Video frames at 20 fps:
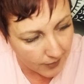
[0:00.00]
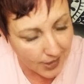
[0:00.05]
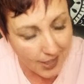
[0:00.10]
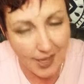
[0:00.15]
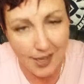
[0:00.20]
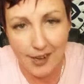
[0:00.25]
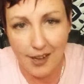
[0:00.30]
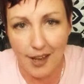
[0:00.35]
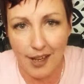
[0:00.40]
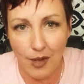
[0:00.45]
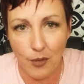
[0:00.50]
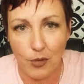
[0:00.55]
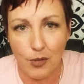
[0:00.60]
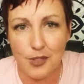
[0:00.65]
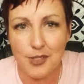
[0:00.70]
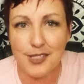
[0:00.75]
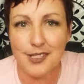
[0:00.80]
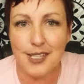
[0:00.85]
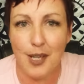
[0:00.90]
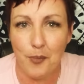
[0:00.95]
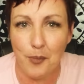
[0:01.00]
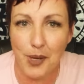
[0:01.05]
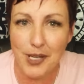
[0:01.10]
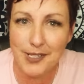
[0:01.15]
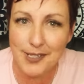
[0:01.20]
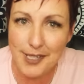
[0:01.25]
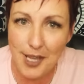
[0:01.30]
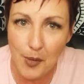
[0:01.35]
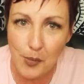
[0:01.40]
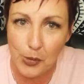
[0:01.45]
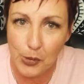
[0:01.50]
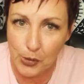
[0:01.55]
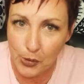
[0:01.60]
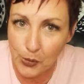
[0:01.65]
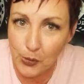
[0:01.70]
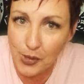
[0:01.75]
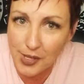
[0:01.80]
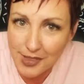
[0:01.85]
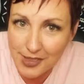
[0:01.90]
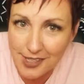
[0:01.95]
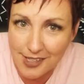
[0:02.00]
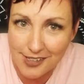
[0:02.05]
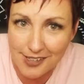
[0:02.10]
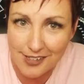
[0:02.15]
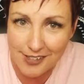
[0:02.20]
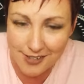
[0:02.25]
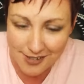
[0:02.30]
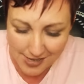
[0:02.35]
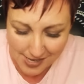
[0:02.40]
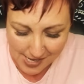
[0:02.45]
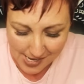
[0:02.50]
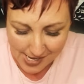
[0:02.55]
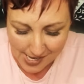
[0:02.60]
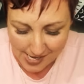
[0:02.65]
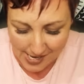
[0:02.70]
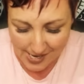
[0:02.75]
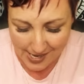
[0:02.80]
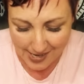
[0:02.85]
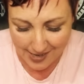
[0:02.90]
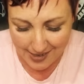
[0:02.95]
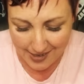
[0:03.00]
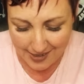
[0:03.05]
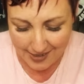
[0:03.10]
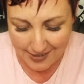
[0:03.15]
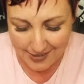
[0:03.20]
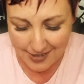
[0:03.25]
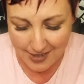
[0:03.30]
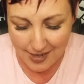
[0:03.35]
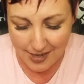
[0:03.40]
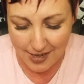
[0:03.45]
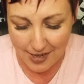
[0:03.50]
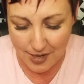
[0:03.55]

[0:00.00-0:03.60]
And I will step by step learn with you and